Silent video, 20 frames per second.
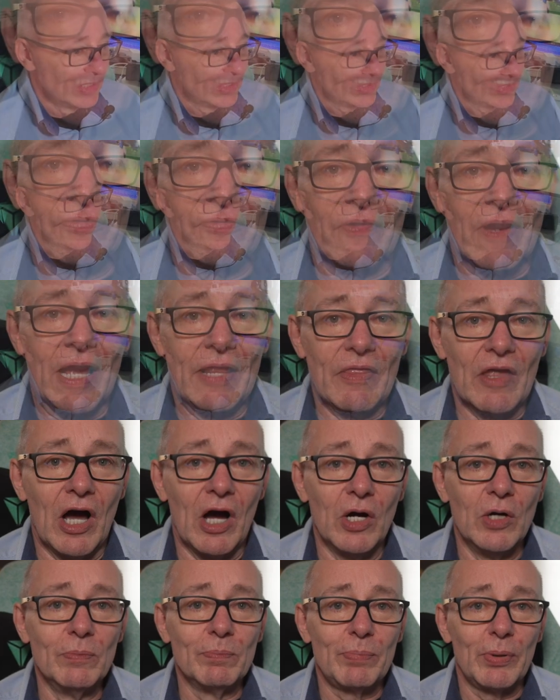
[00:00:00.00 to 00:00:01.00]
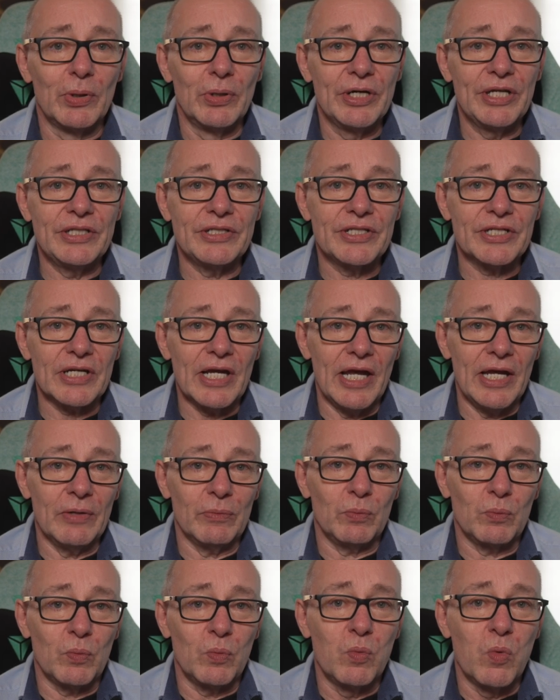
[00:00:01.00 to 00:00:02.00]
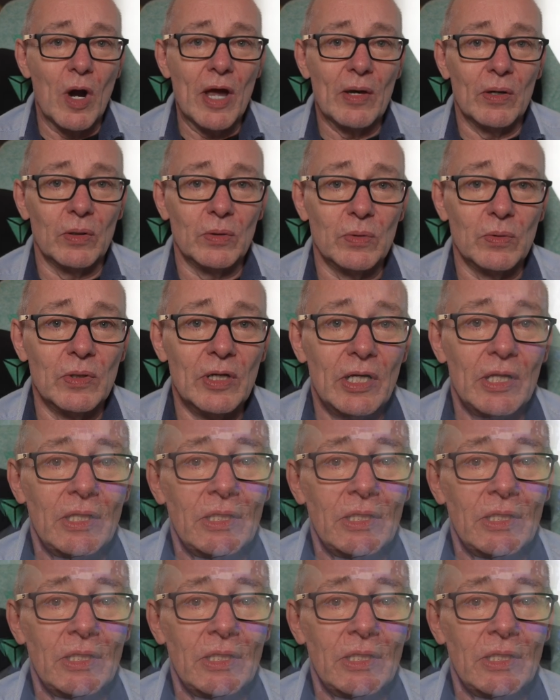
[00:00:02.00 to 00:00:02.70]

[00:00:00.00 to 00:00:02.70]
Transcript: to find the home point, it will